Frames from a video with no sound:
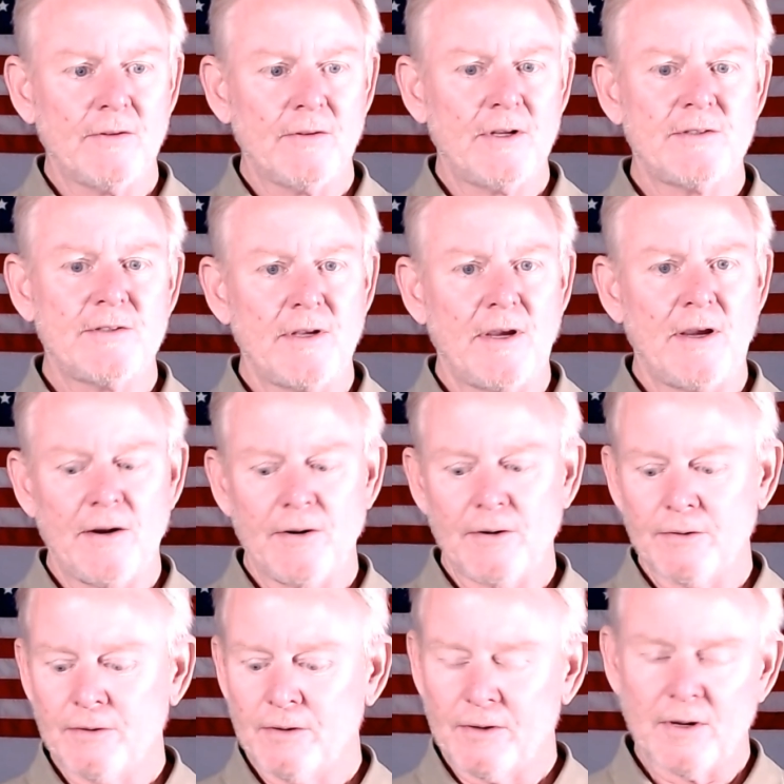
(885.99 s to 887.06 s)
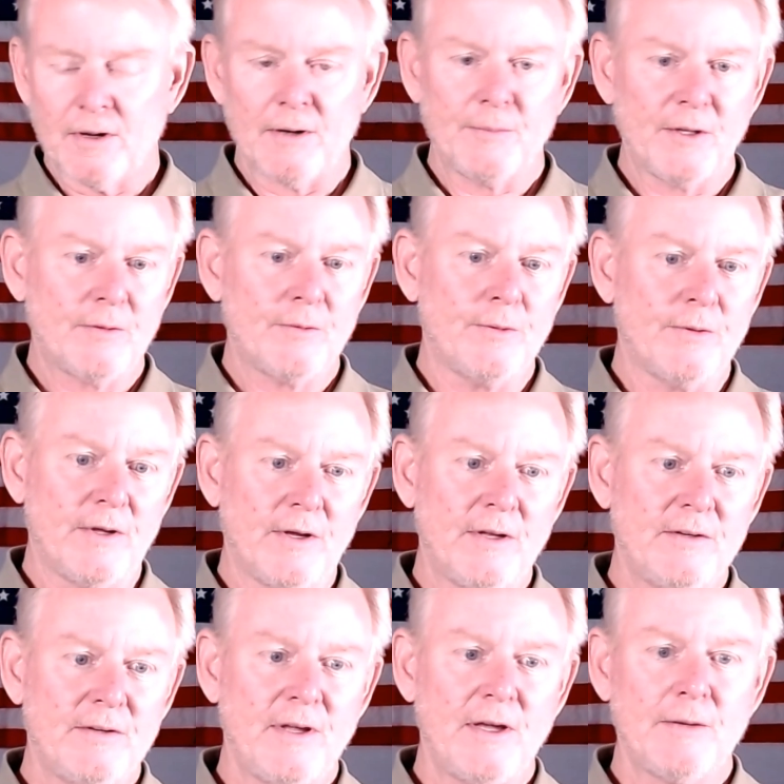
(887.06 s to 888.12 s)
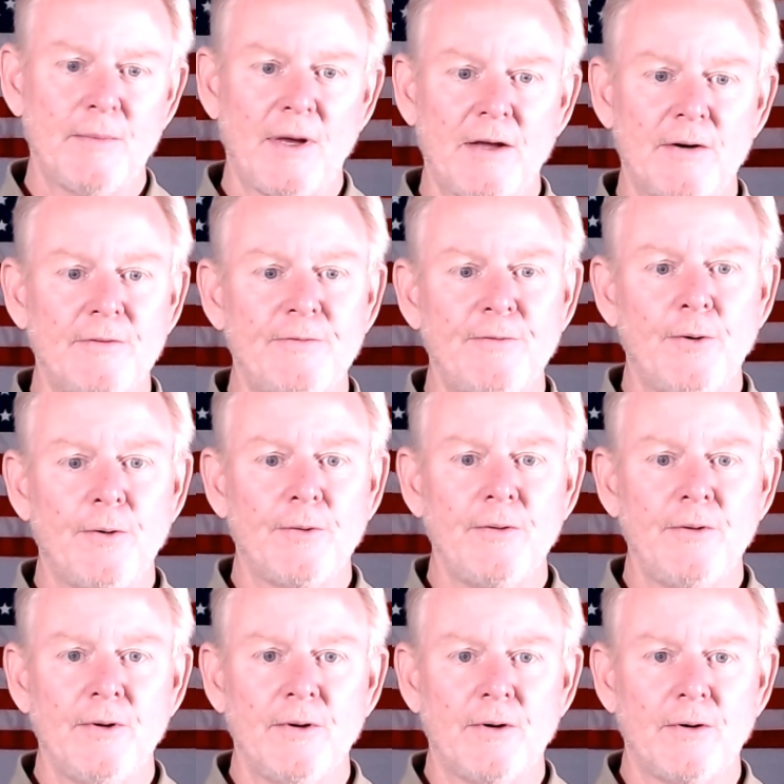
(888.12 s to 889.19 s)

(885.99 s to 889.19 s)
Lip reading: lets the air come in through the intake manifold.